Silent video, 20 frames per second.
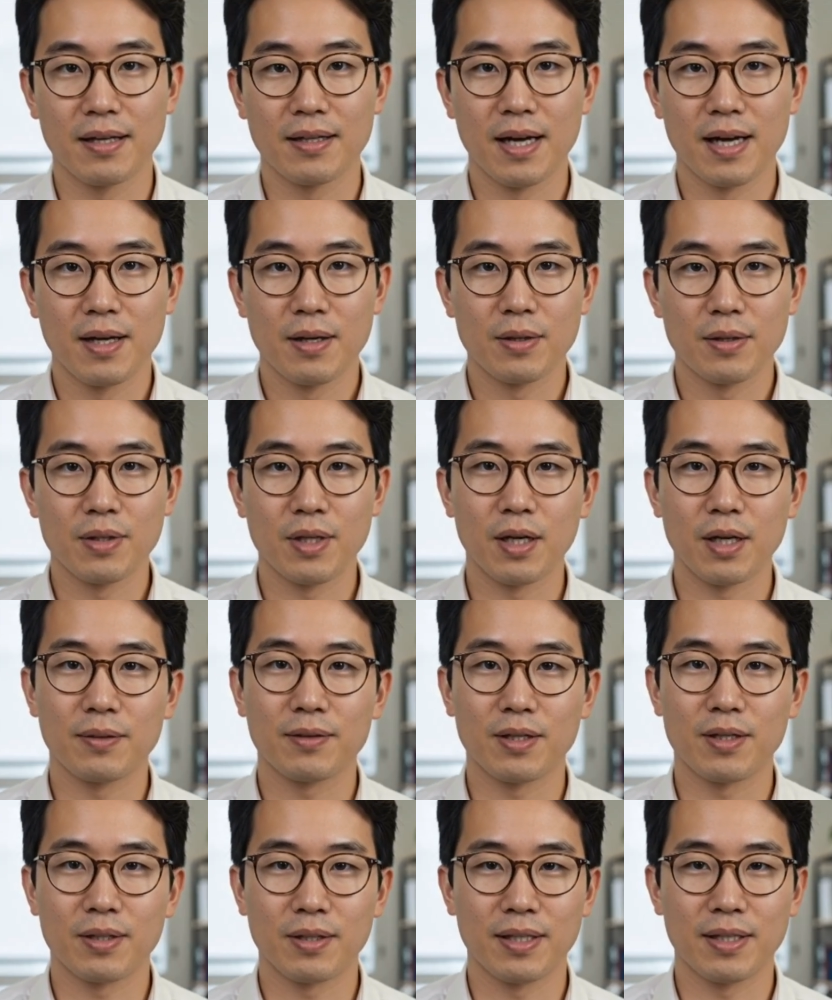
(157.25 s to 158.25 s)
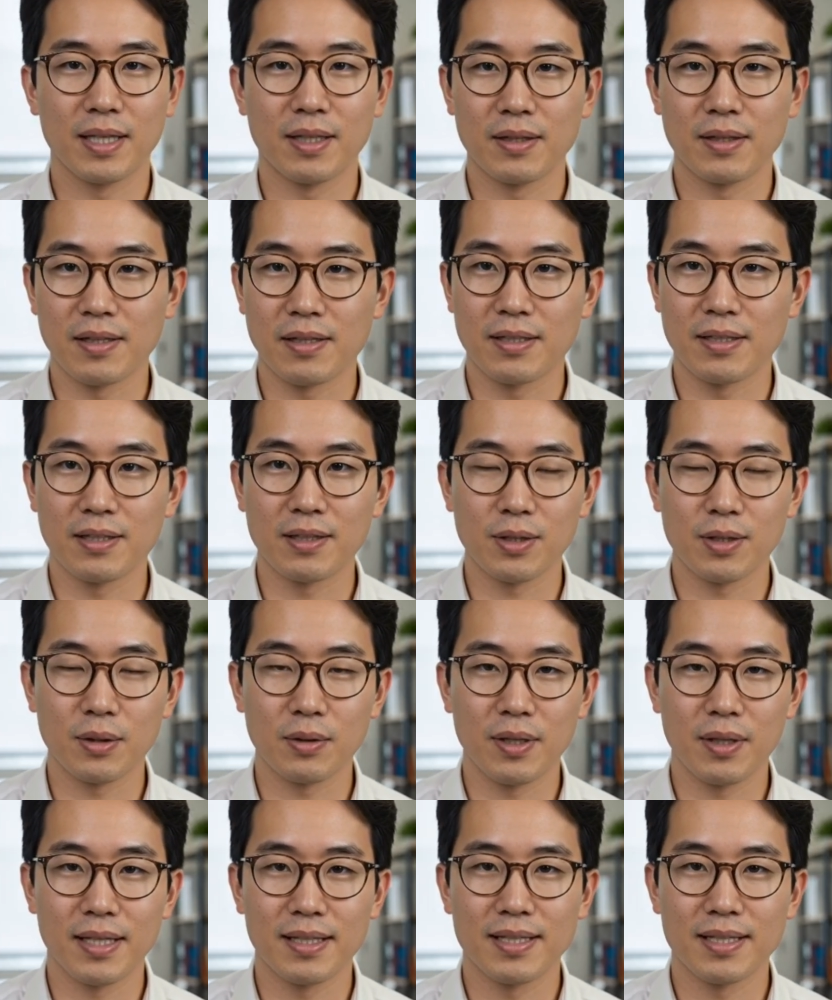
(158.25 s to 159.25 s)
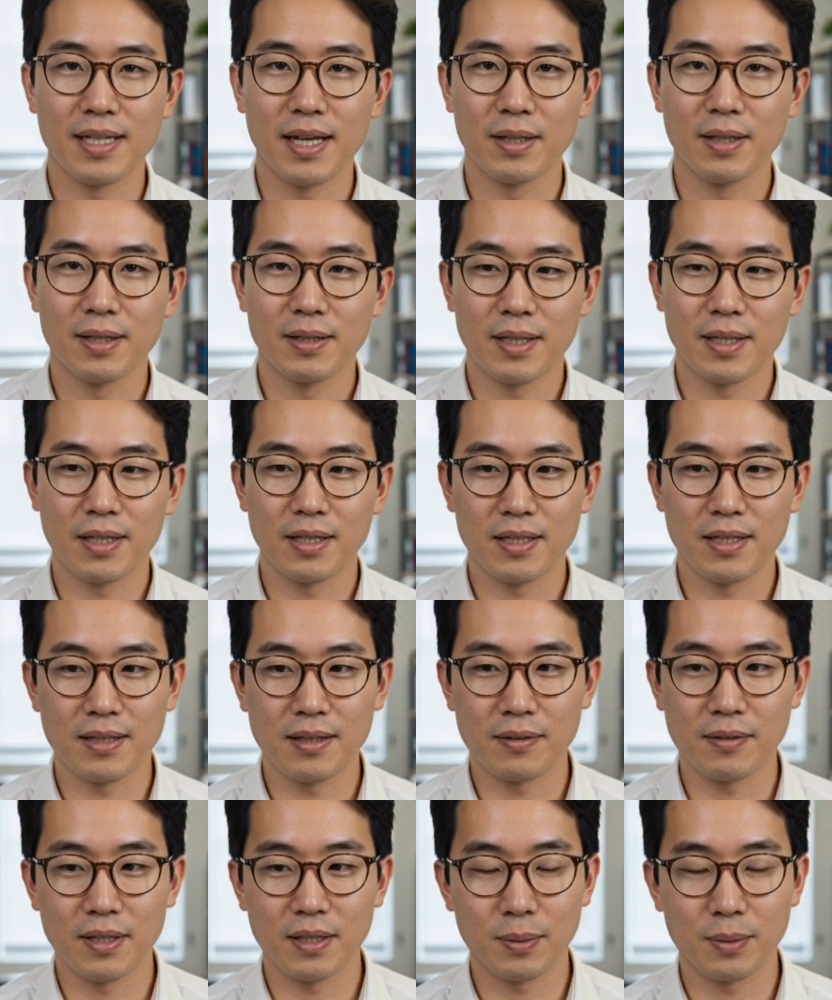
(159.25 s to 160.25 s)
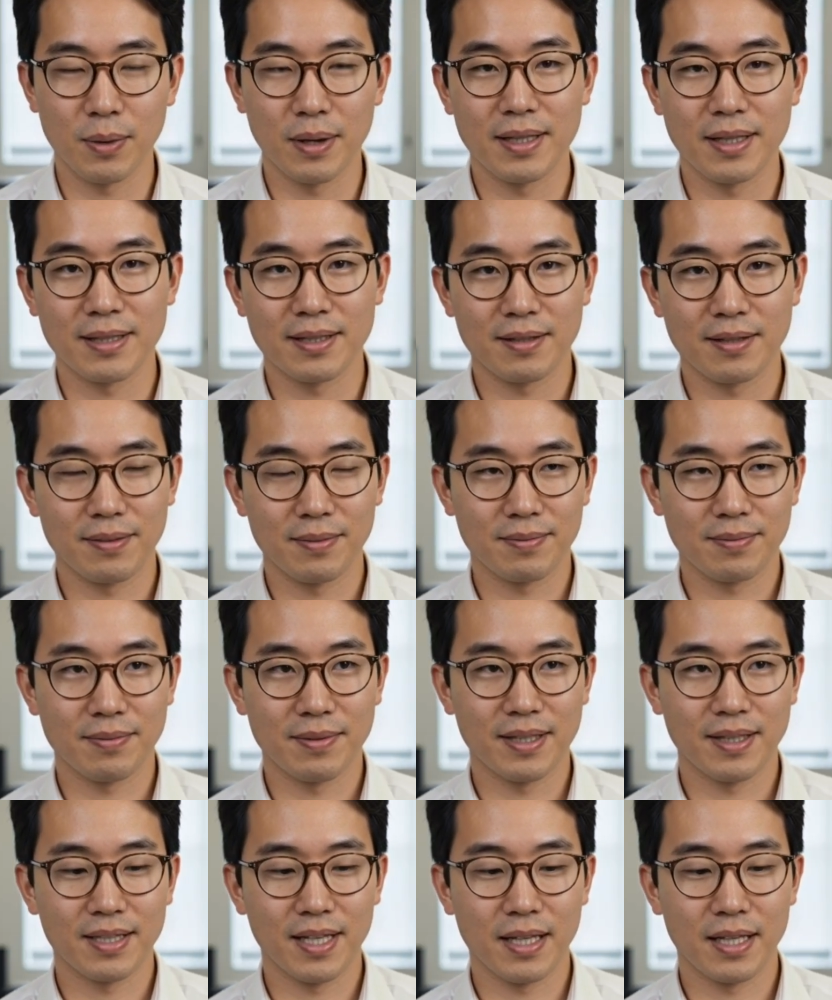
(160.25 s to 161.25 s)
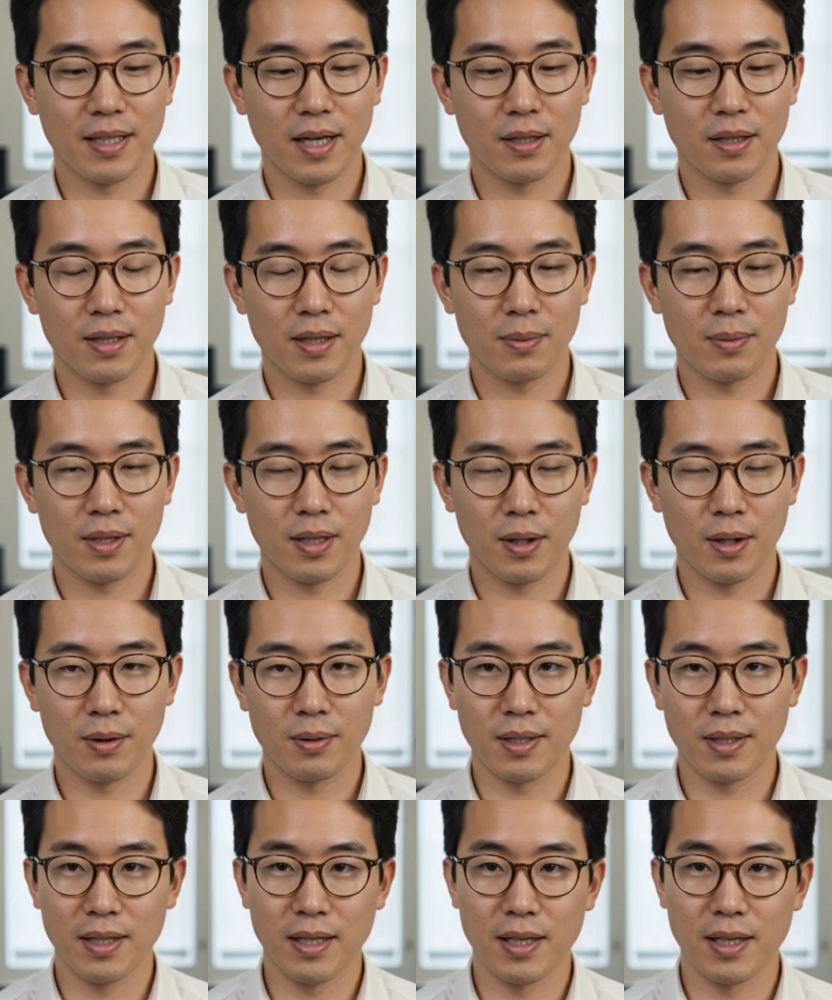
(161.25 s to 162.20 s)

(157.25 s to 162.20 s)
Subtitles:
they used artificial intelligence to do less calculation in the first place. This technology was called